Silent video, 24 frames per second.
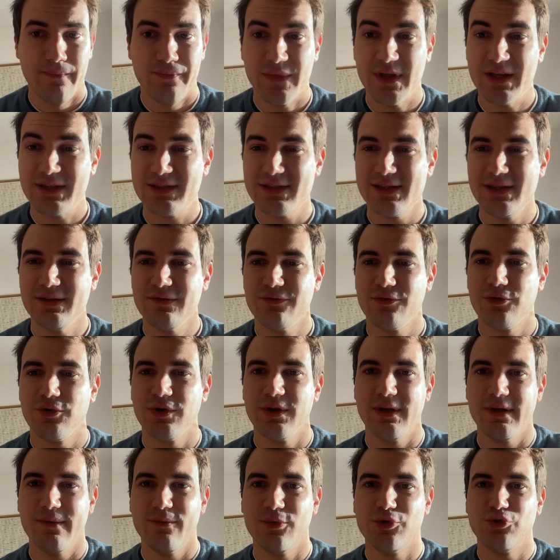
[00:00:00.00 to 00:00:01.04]
That's it for the
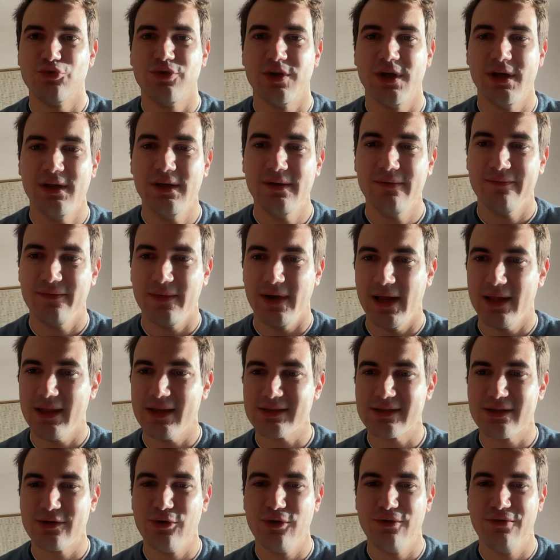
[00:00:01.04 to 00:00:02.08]
demo today. Let
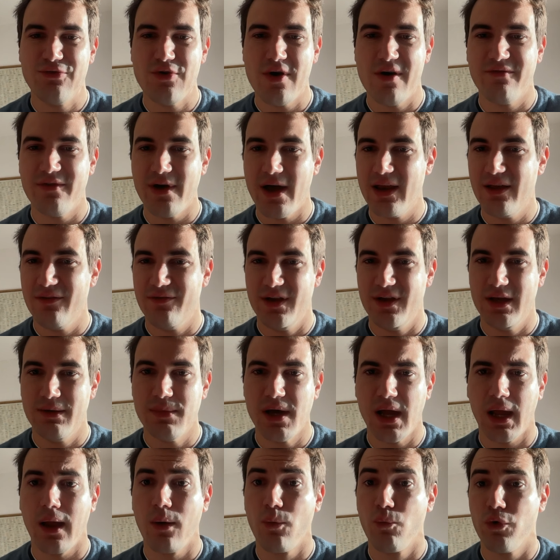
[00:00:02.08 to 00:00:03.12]
us know if you have any
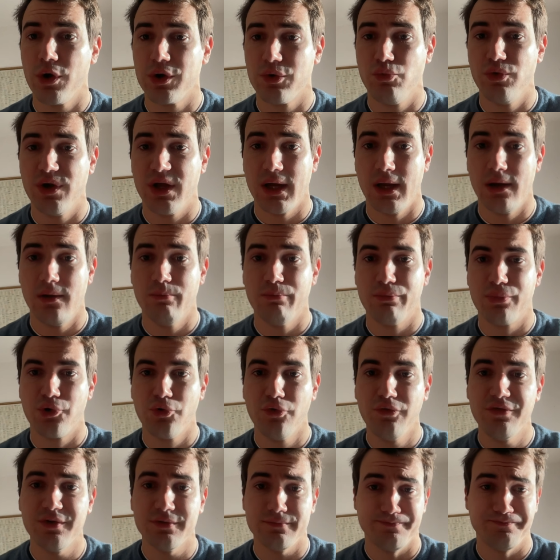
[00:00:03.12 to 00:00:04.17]
feedback and what we can
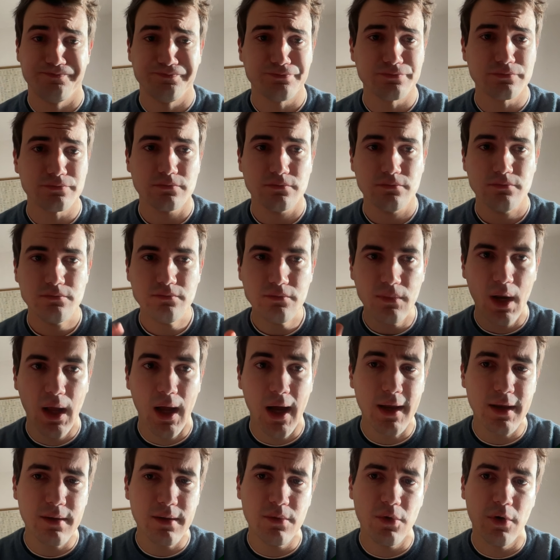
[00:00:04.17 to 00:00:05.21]
improve.
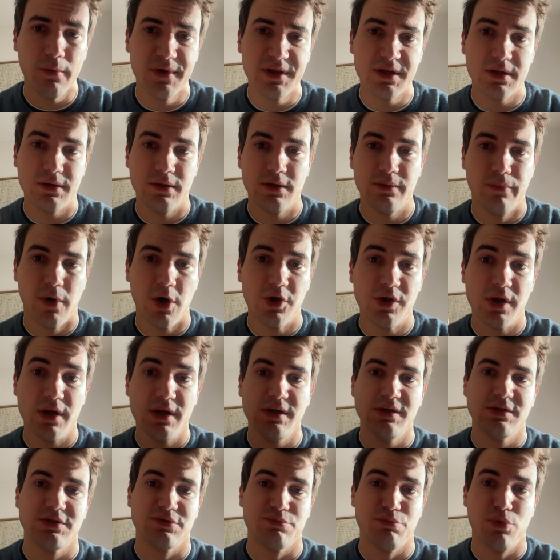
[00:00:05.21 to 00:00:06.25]
At the moment, the model
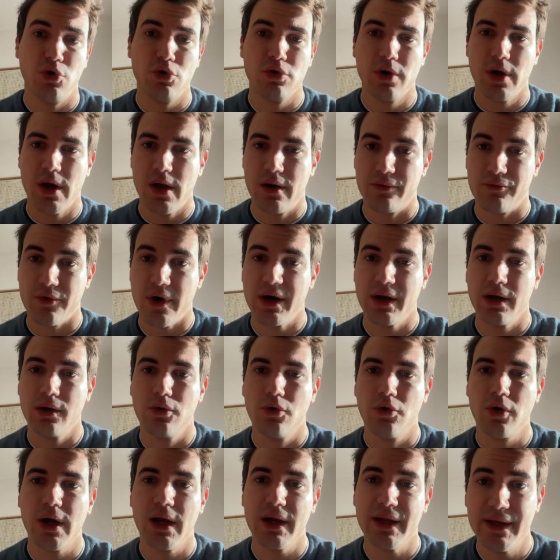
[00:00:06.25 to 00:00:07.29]
is small and running
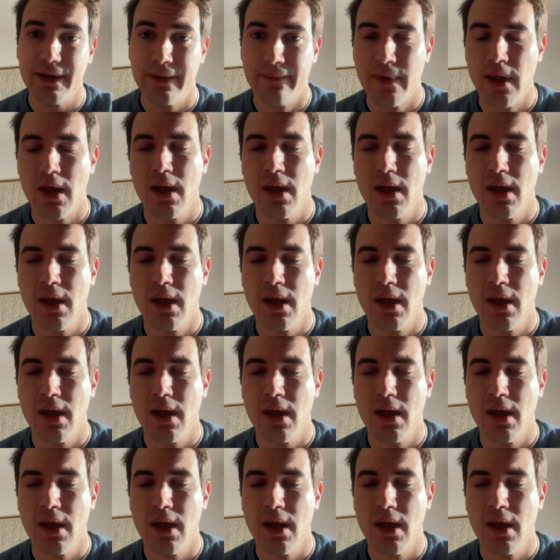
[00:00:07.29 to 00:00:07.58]
locally.